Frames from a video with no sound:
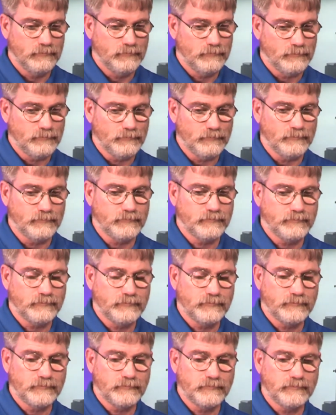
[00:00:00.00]
Traffic
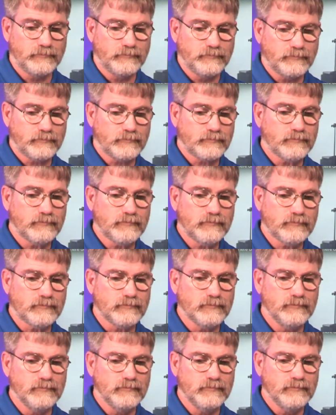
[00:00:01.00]
lights flash with no
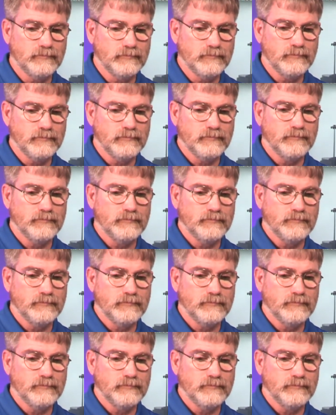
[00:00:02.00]
traffic in sight.